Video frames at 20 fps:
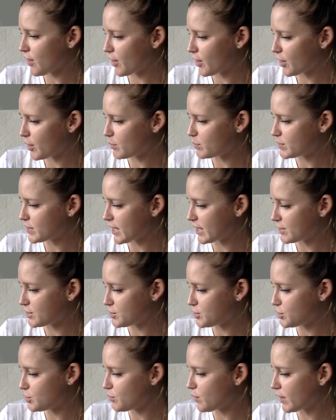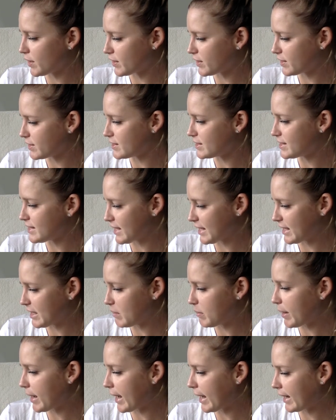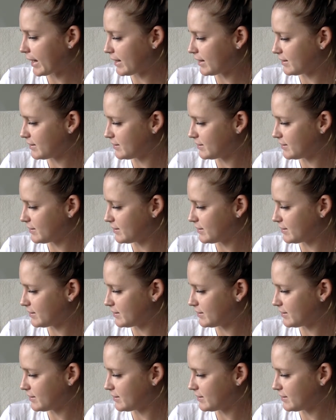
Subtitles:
herbs and 2 onions in a bag.